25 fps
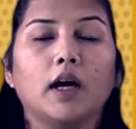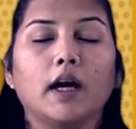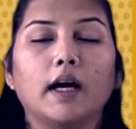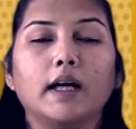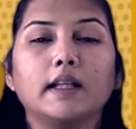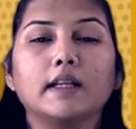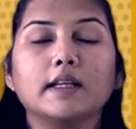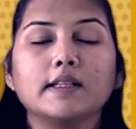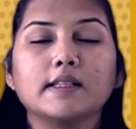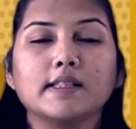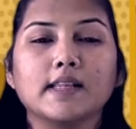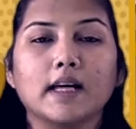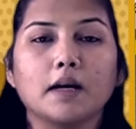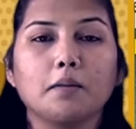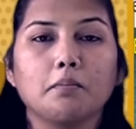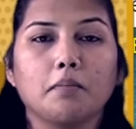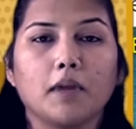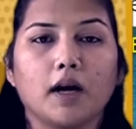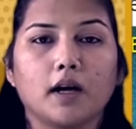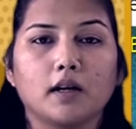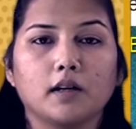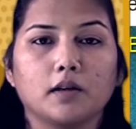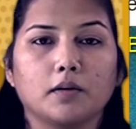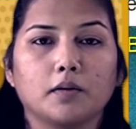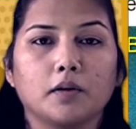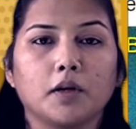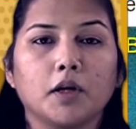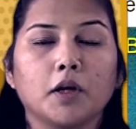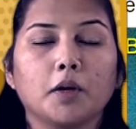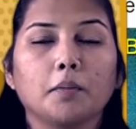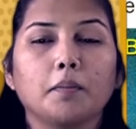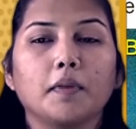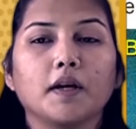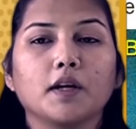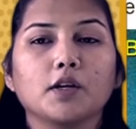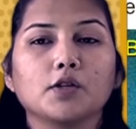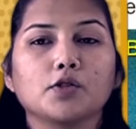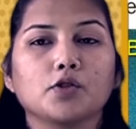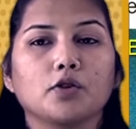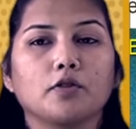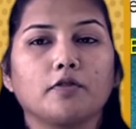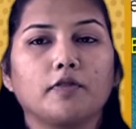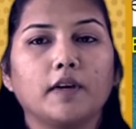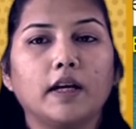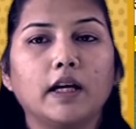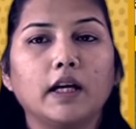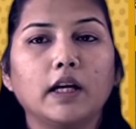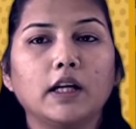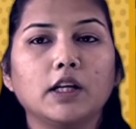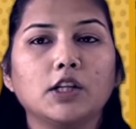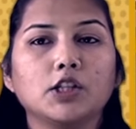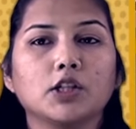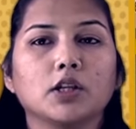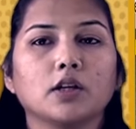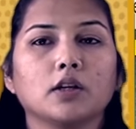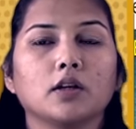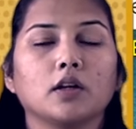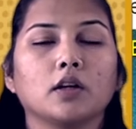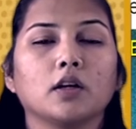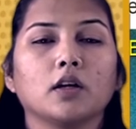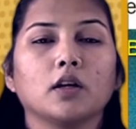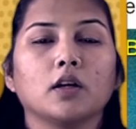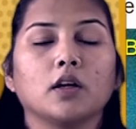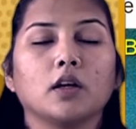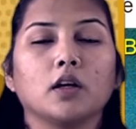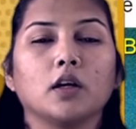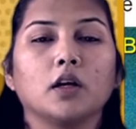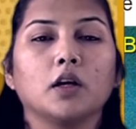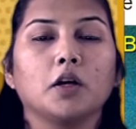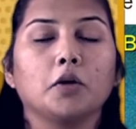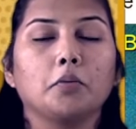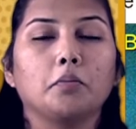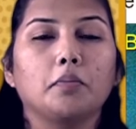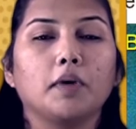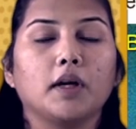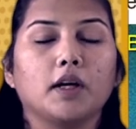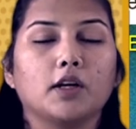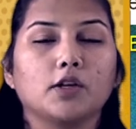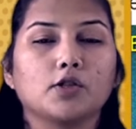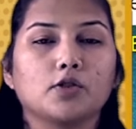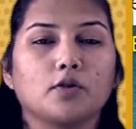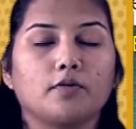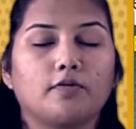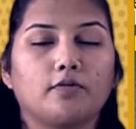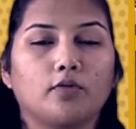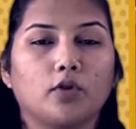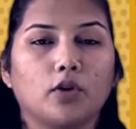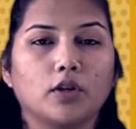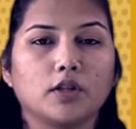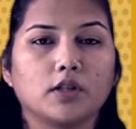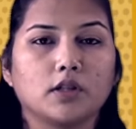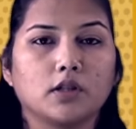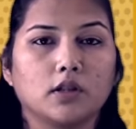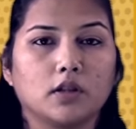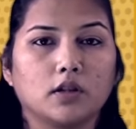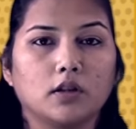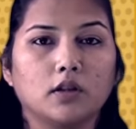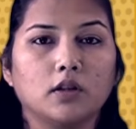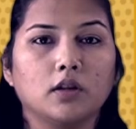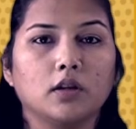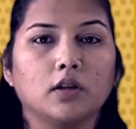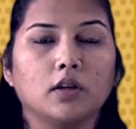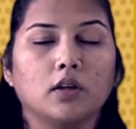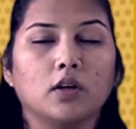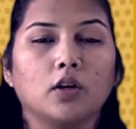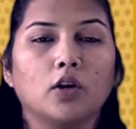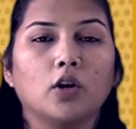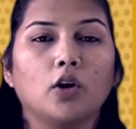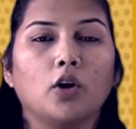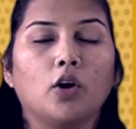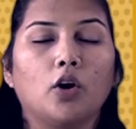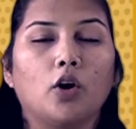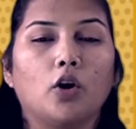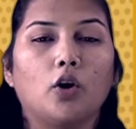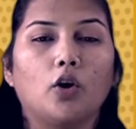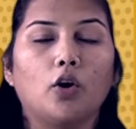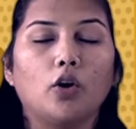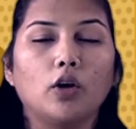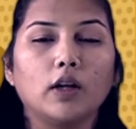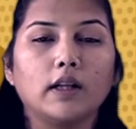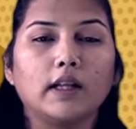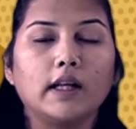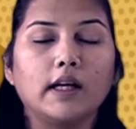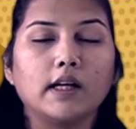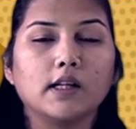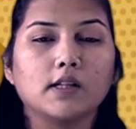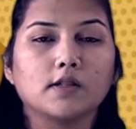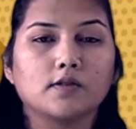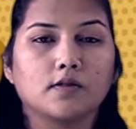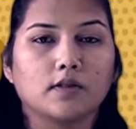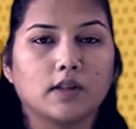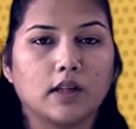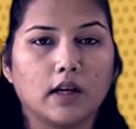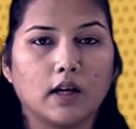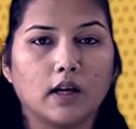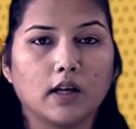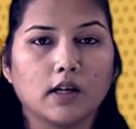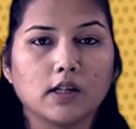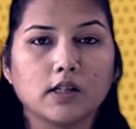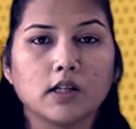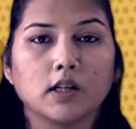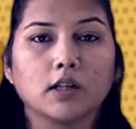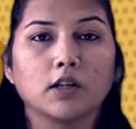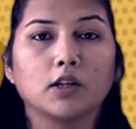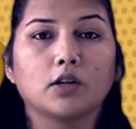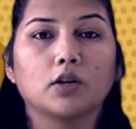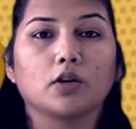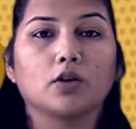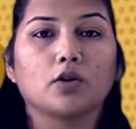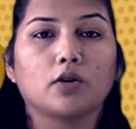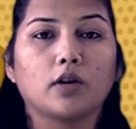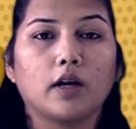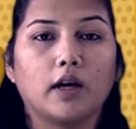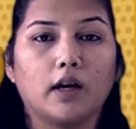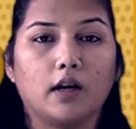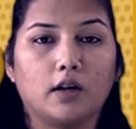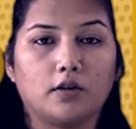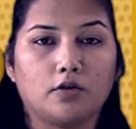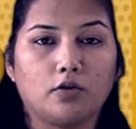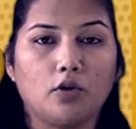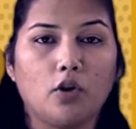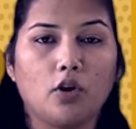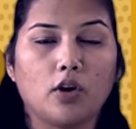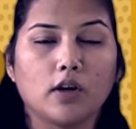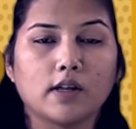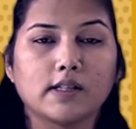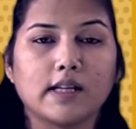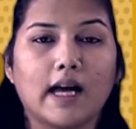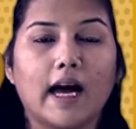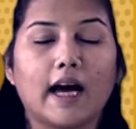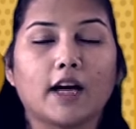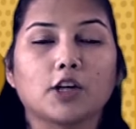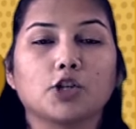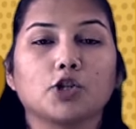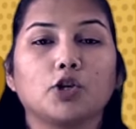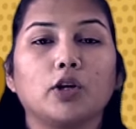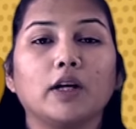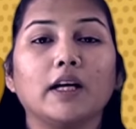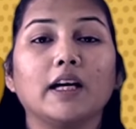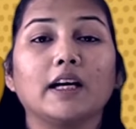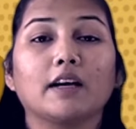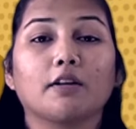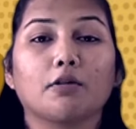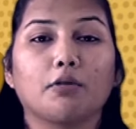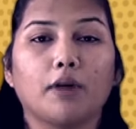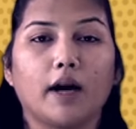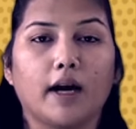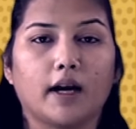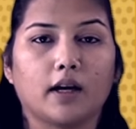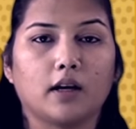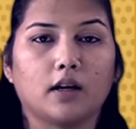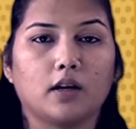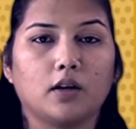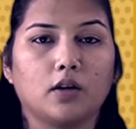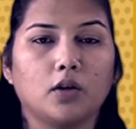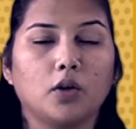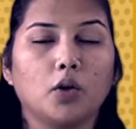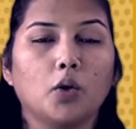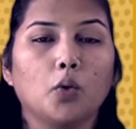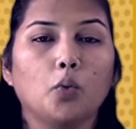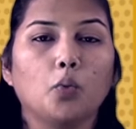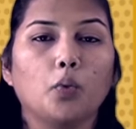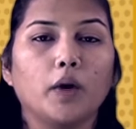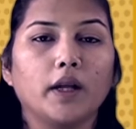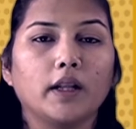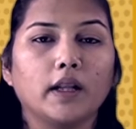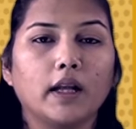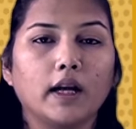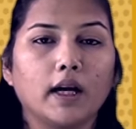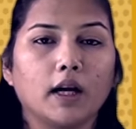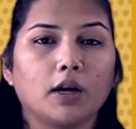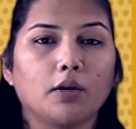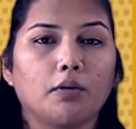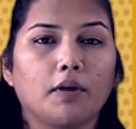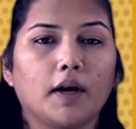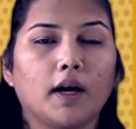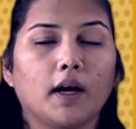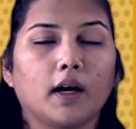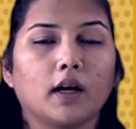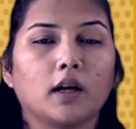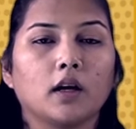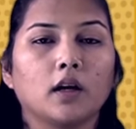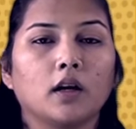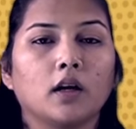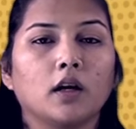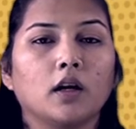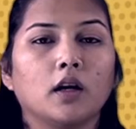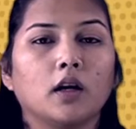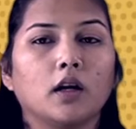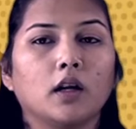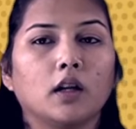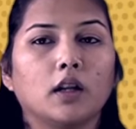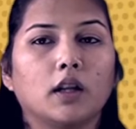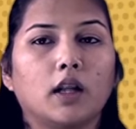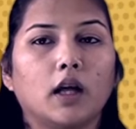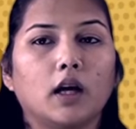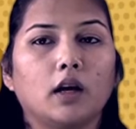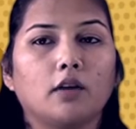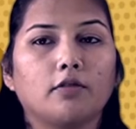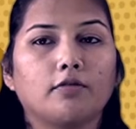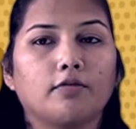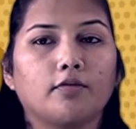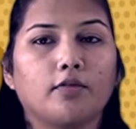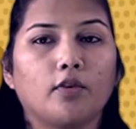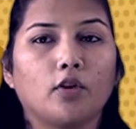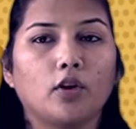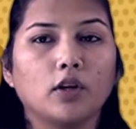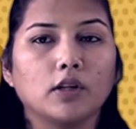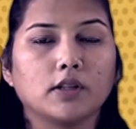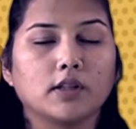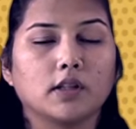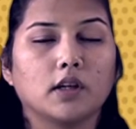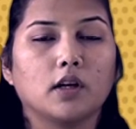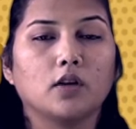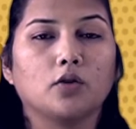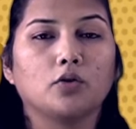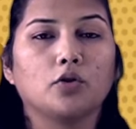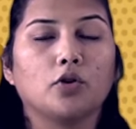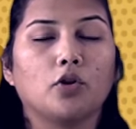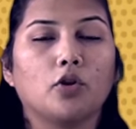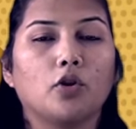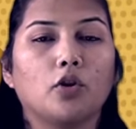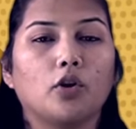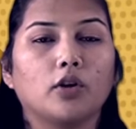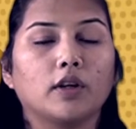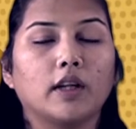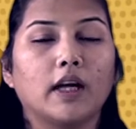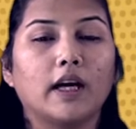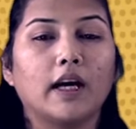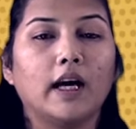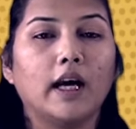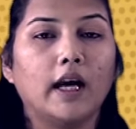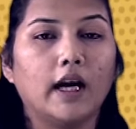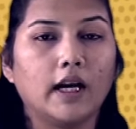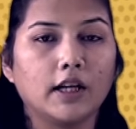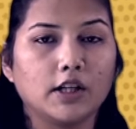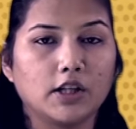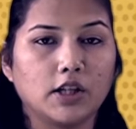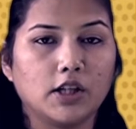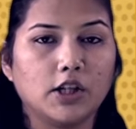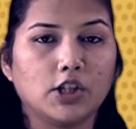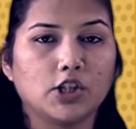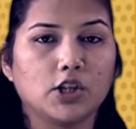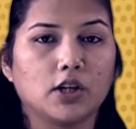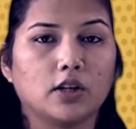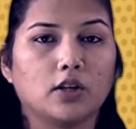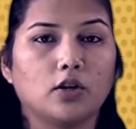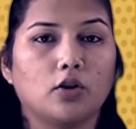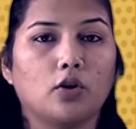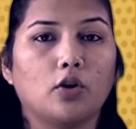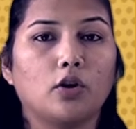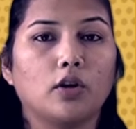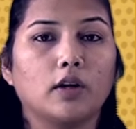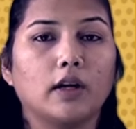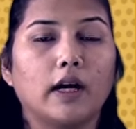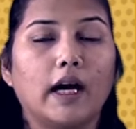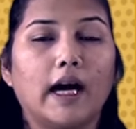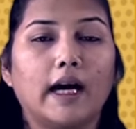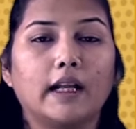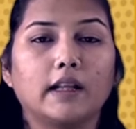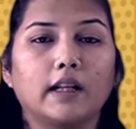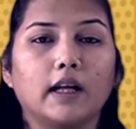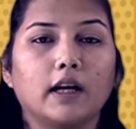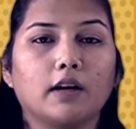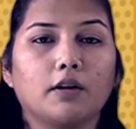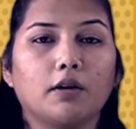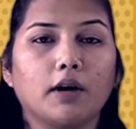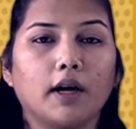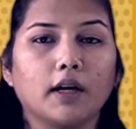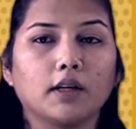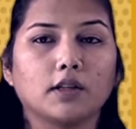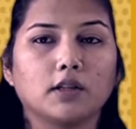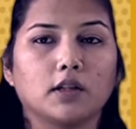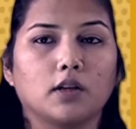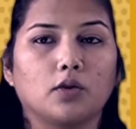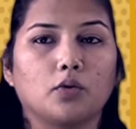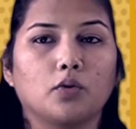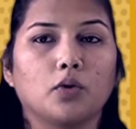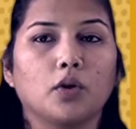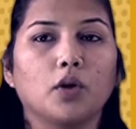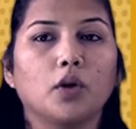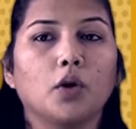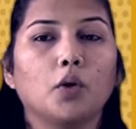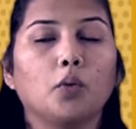In the same manner, because of heat, because of water, all these things, the rocks actually crack. When they crack, they fall down or they hit each other and they crack down.